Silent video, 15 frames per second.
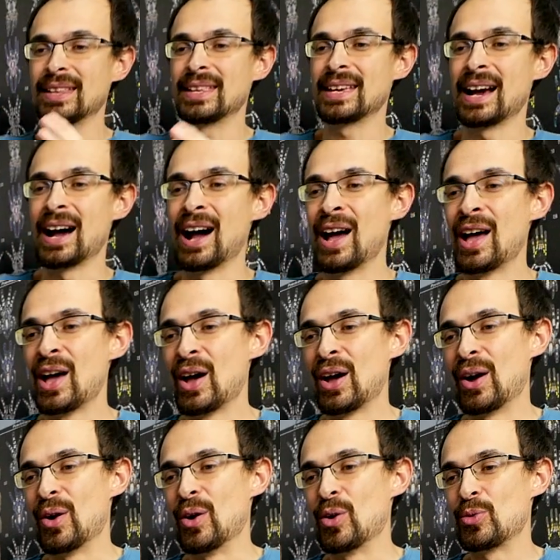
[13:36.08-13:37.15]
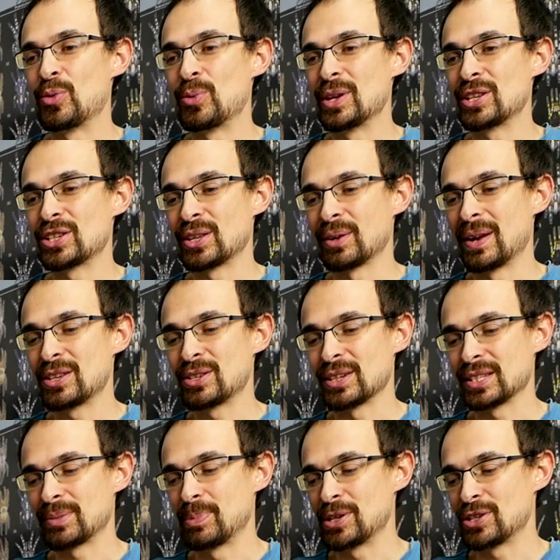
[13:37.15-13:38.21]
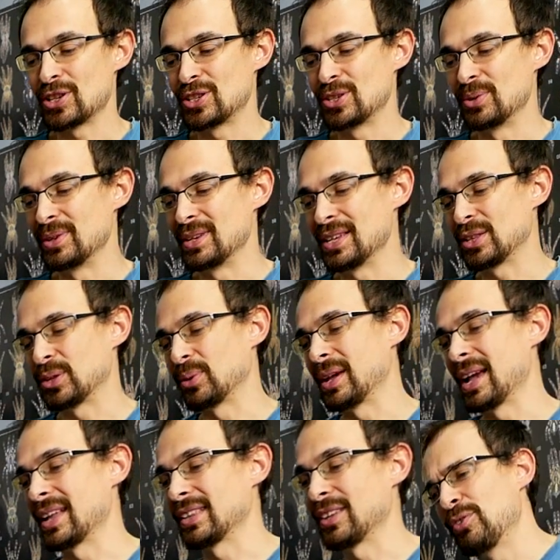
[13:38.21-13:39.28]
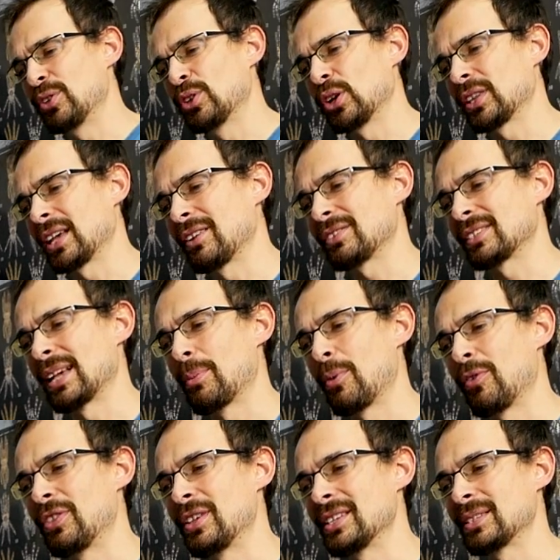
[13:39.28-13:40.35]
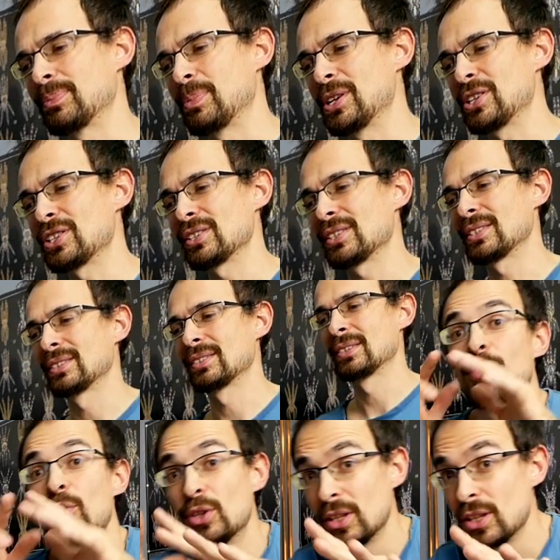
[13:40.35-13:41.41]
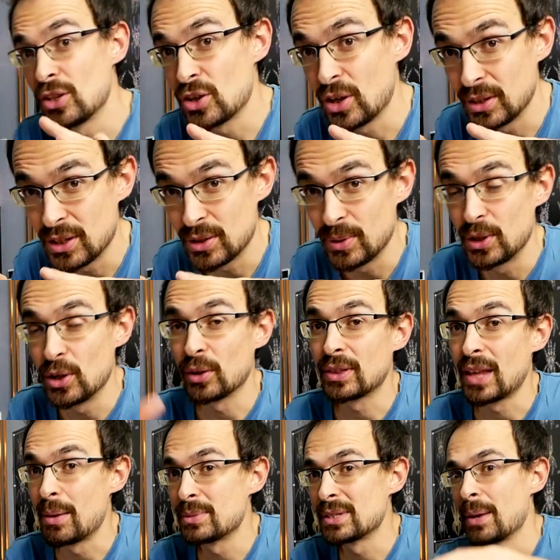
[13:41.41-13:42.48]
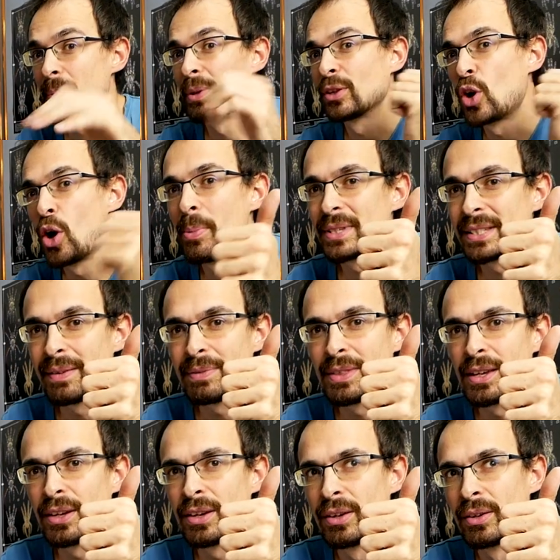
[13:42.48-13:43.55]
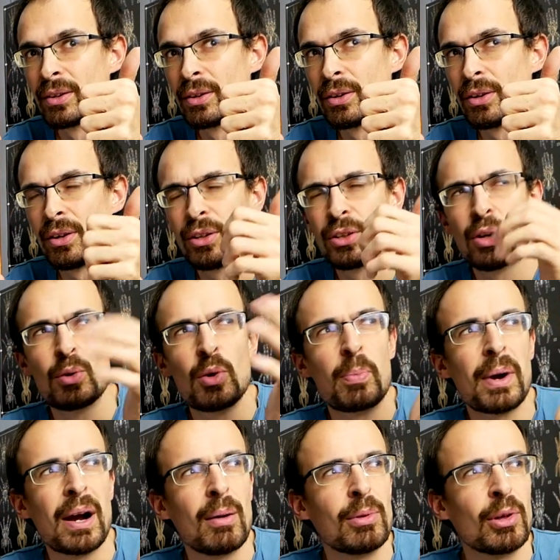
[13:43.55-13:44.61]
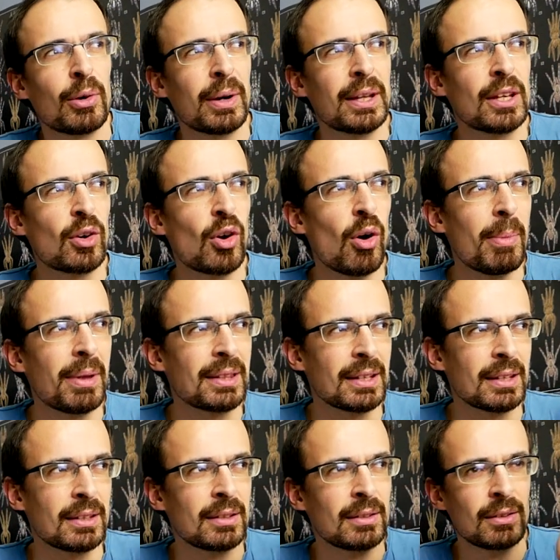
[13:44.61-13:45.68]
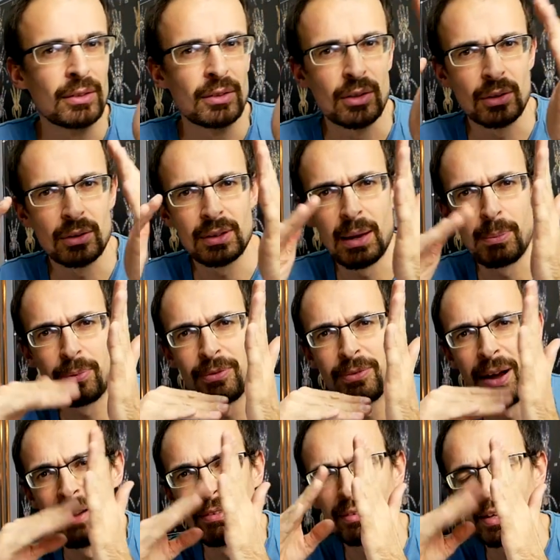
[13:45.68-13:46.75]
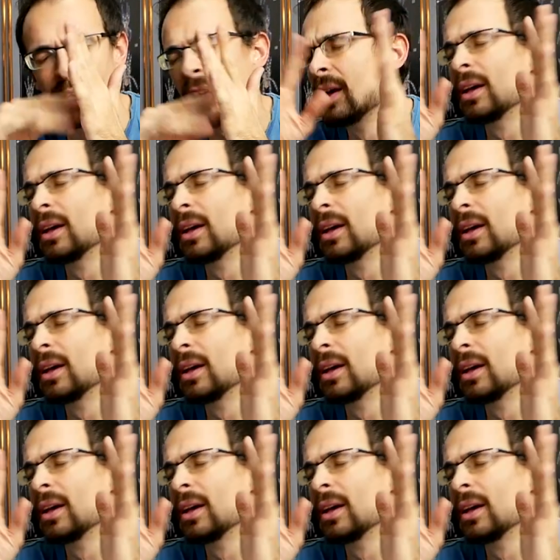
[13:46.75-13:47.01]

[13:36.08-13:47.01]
idea of which tarantula species you need to get if you don't have some of these species. If you did enjoy this video, thumbs up and comment something, although you probably already commented your top 5.